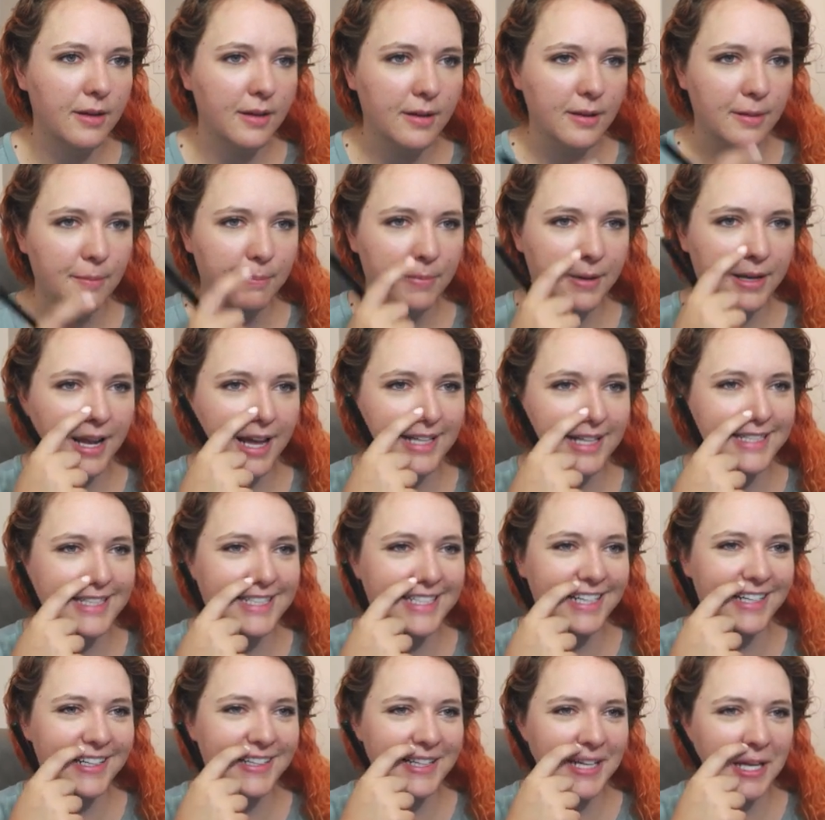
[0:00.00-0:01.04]
But I
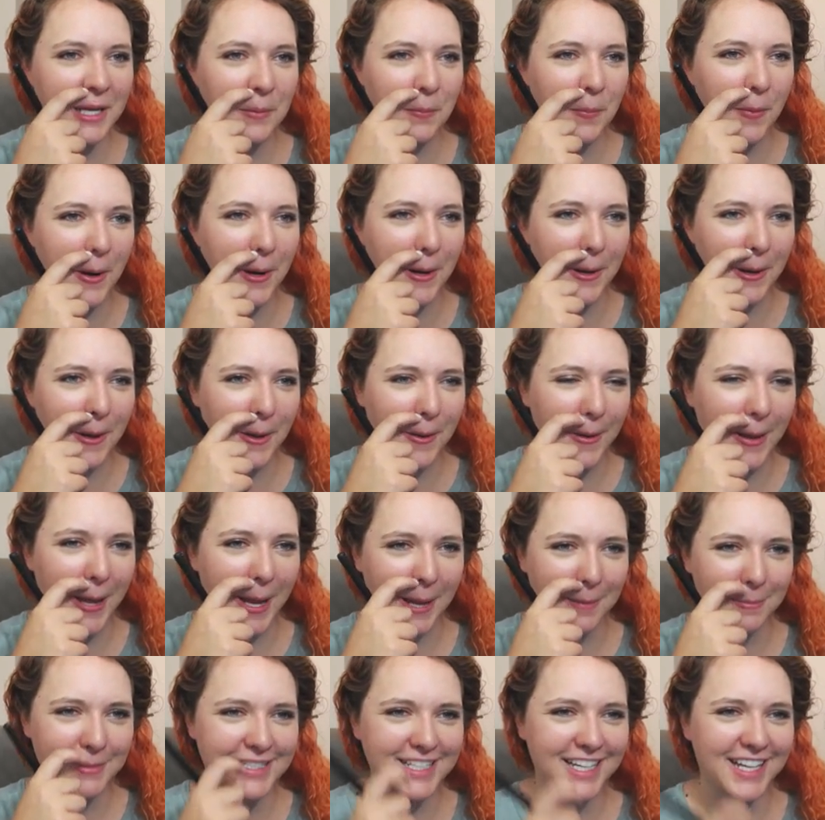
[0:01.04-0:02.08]
still need work. Okay, I'm
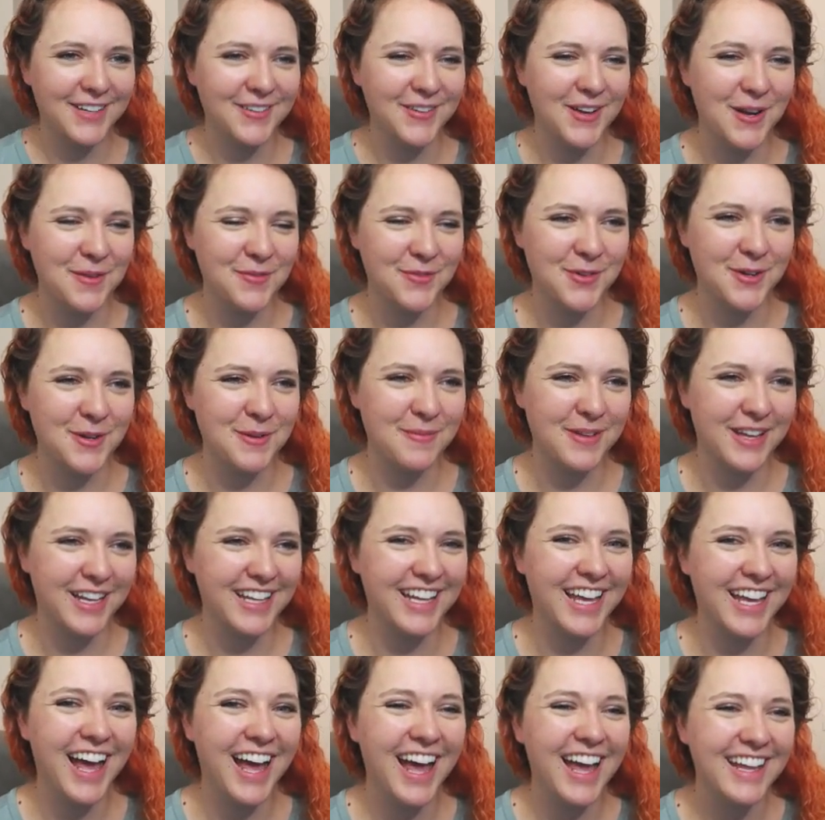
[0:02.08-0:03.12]
sticking around for a bit.
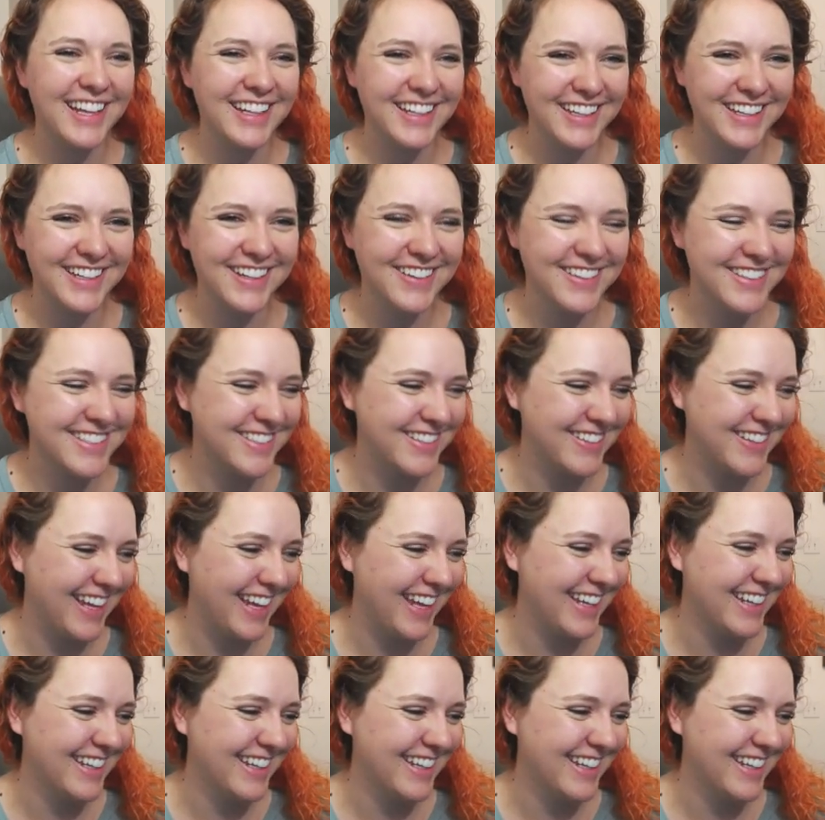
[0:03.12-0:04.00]
Yeah, yoroshiku ne.